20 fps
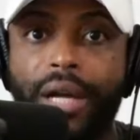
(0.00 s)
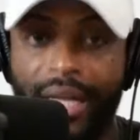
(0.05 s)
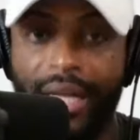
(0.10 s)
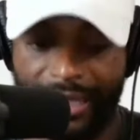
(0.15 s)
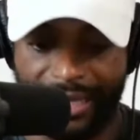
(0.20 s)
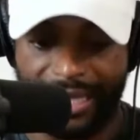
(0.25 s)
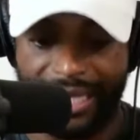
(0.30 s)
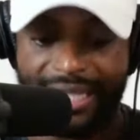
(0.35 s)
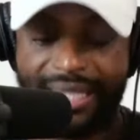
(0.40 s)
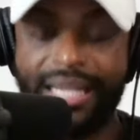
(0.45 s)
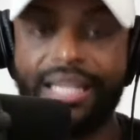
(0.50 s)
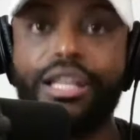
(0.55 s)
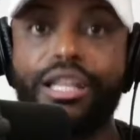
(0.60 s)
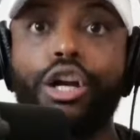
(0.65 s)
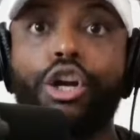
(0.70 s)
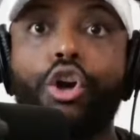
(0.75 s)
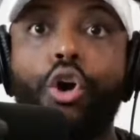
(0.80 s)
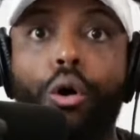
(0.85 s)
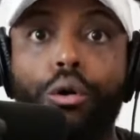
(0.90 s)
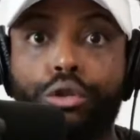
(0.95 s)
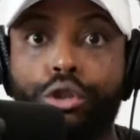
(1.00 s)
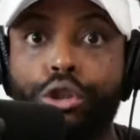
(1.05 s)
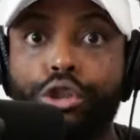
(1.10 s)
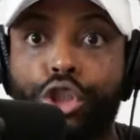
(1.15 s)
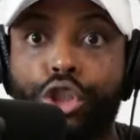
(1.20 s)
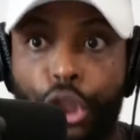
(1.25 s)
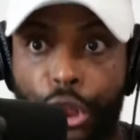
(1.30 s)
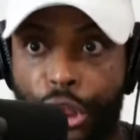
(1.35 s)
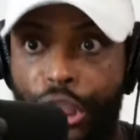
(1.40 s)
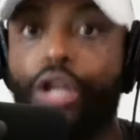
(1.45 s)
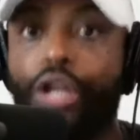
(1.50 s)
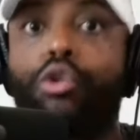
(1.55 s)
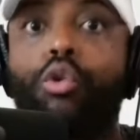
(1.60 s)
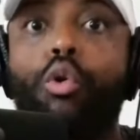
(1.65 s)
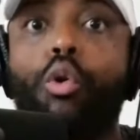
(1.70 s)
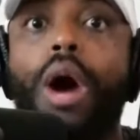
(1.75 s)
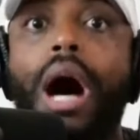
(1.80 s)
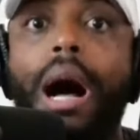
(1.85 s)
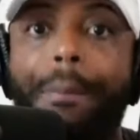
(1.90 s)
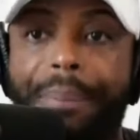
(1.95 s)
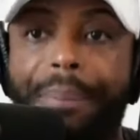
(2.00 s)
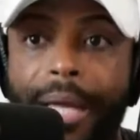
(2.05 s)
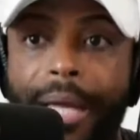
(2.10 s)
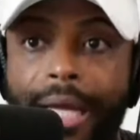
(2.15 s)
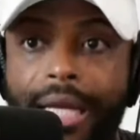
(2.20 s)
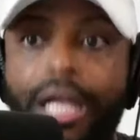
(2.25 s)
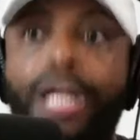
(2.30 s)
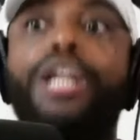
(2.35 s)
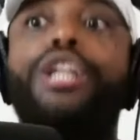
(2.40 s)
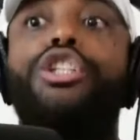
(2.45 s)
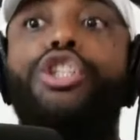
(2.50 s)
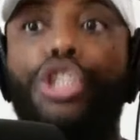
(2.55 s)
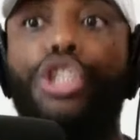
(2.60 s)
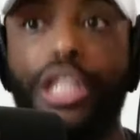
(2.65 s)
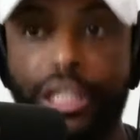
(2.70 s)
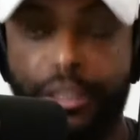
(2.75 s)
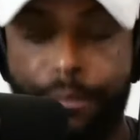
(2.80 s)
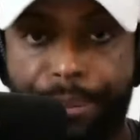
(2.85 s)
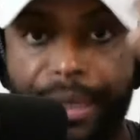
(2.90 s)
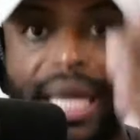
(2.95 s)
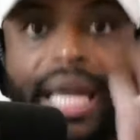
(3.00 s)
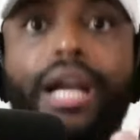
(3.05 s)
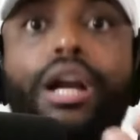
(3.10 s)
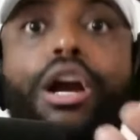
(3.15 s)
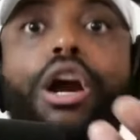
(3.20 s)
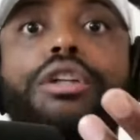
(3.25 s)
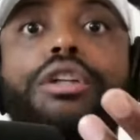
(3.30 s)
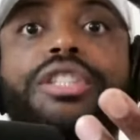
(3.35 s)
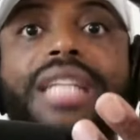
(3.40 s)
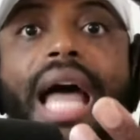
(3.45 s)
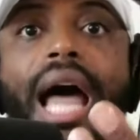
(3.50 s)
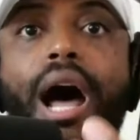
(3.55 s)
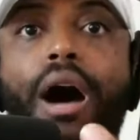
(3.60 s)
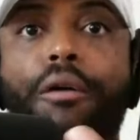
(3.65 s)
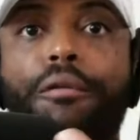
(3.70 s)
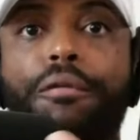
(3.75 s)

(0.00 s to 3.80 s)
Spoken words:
This is the culture she grew up in. She's being herself.